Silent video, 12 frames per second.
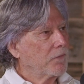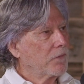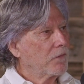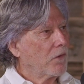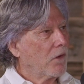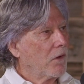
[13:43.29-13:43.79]

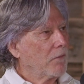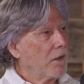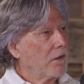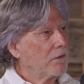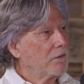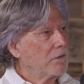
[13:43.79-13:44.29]
So I'm
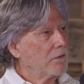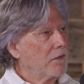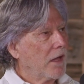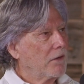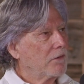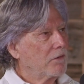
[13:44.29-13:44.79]
not
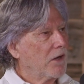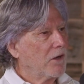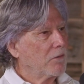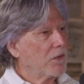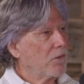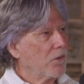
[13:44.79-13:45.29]
that
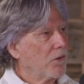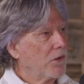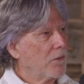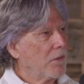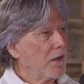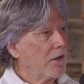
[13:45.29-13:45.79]
terribly worried
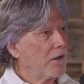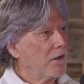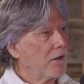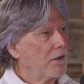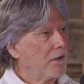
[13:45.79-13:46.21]
about it.